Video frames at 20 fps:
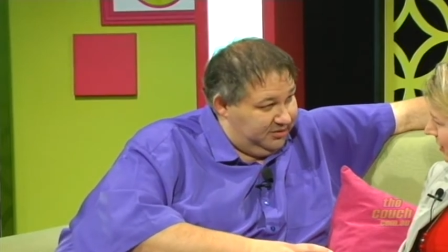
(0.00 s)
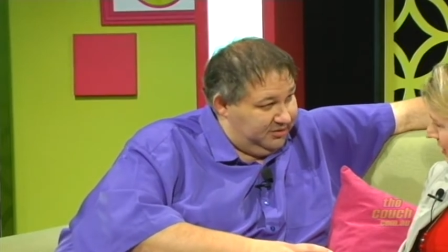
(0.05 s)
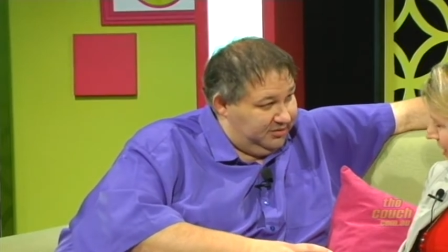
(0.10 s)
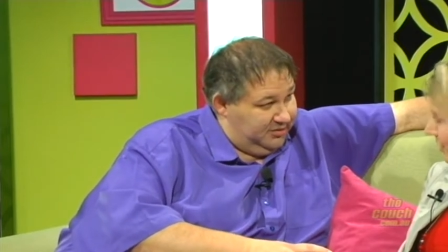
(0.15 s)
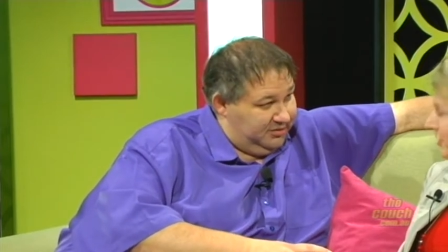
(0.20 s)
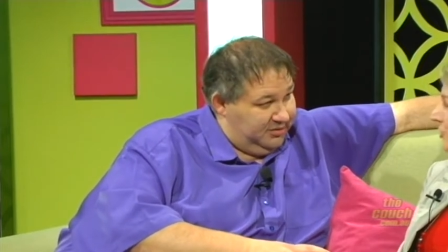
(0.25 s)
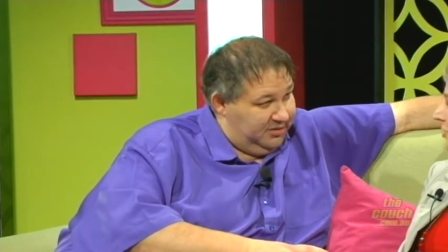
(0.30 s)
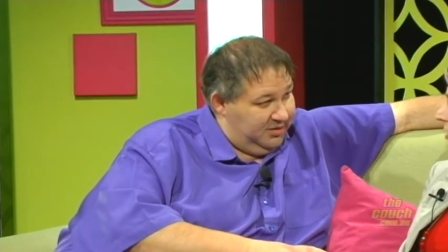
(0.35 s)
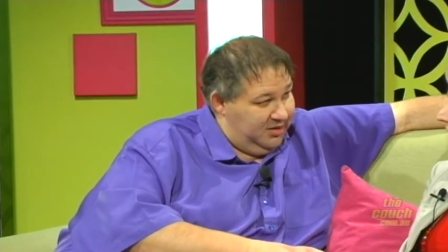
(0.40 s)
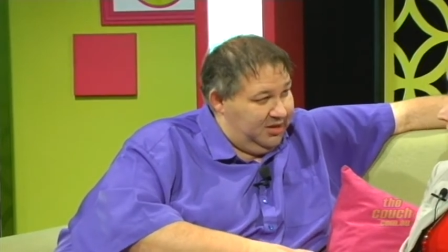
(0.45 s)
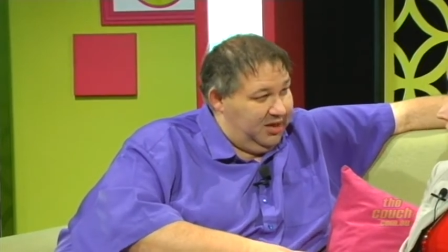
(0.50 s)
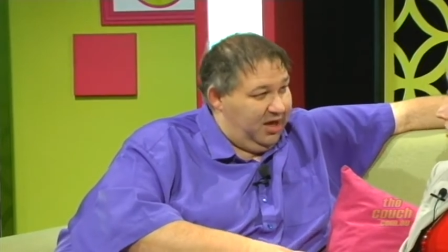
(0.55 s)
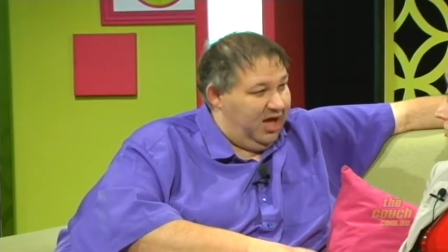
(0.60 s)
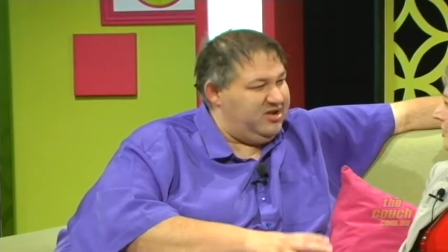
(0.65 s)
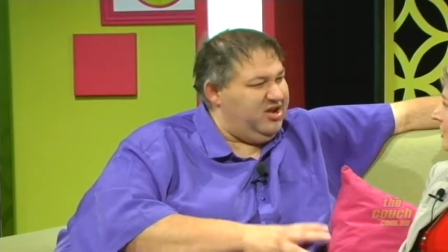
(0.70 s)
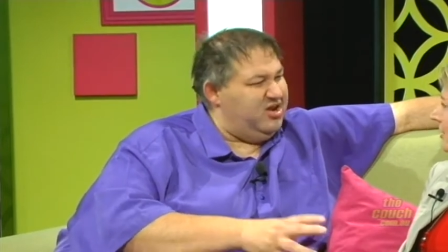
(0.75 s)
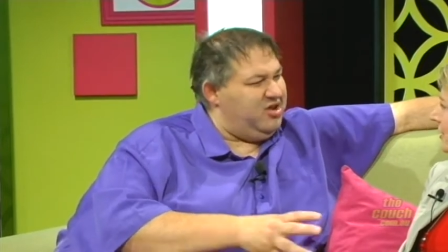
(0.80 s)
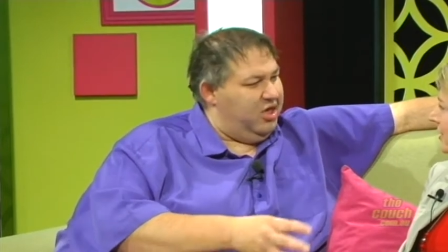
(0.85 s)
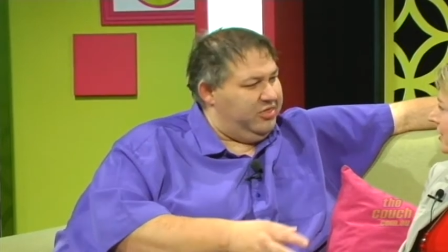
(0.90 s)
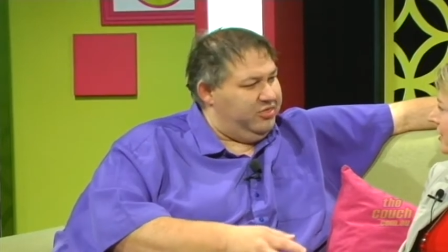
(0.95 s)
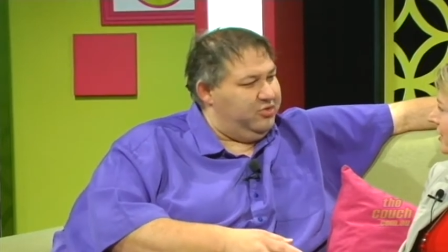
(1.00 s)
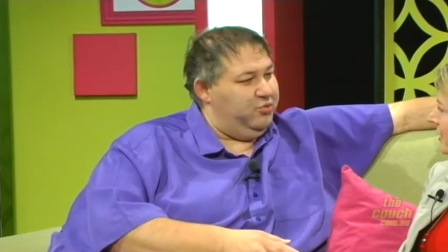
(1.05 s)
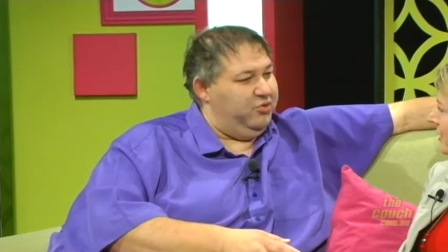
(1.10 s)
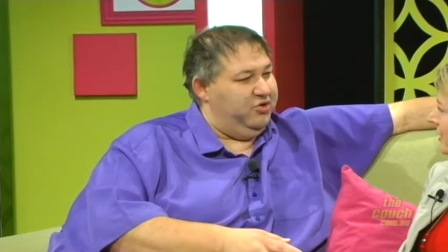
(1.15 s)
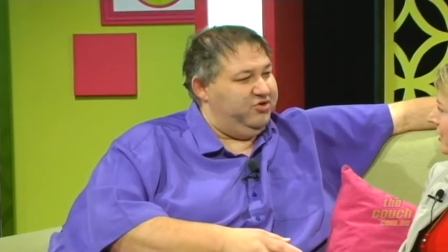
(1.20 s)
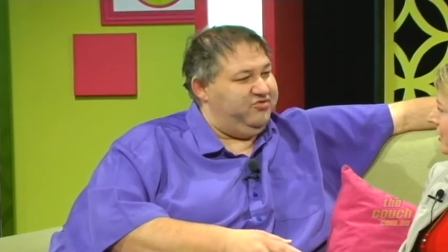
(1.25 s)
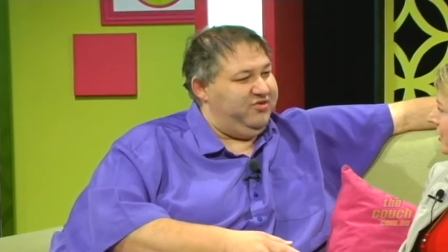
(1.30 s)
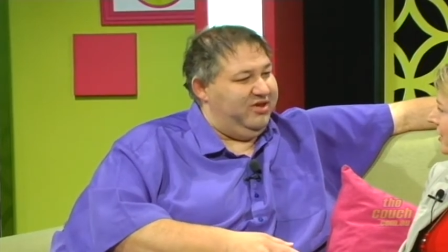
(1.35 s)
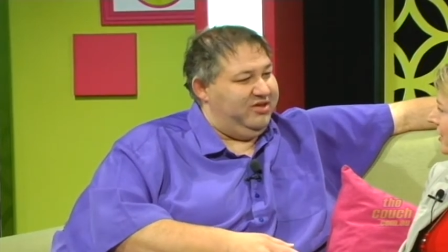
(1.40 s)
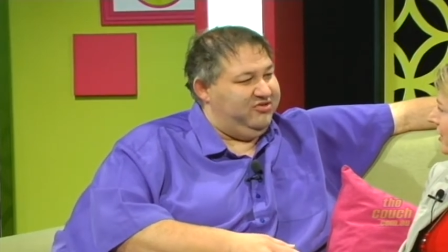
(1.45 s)
That's right. I don't like the
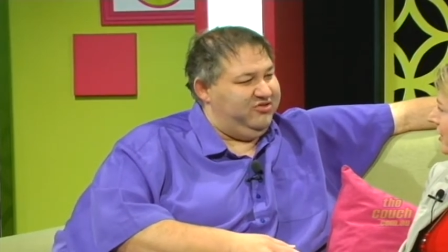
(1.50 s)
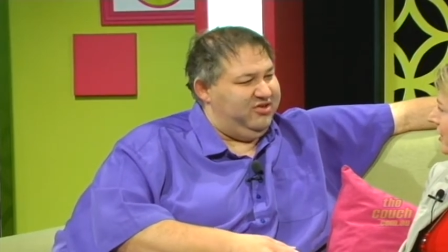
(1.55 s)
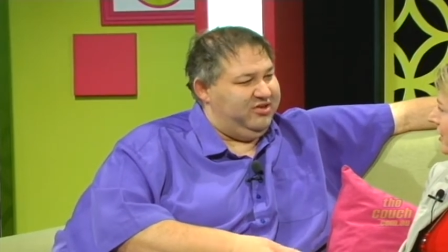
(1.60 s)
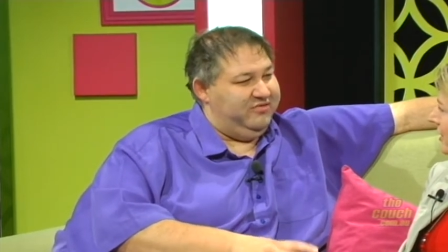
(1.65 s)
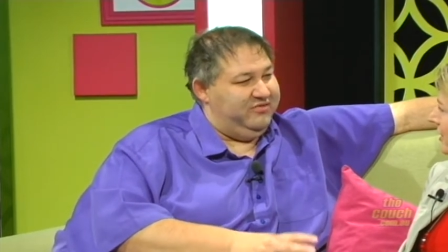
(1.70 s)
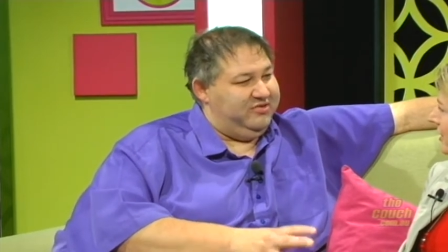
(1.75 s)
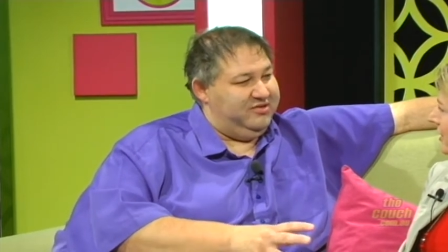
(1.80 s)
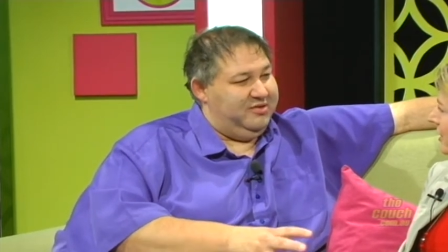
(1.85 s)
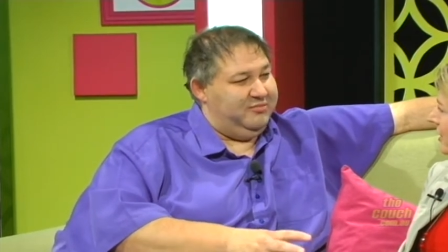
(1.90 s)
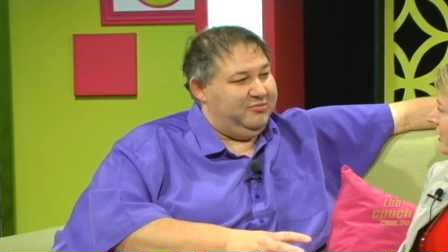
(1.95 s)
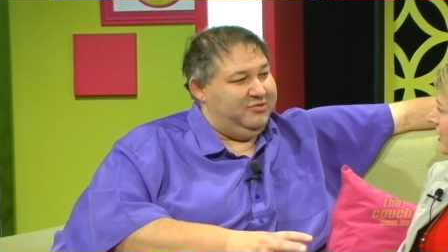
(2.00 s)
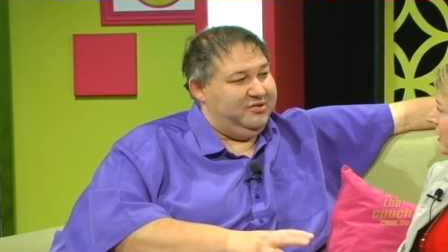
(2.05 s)
word transgender for some reason. It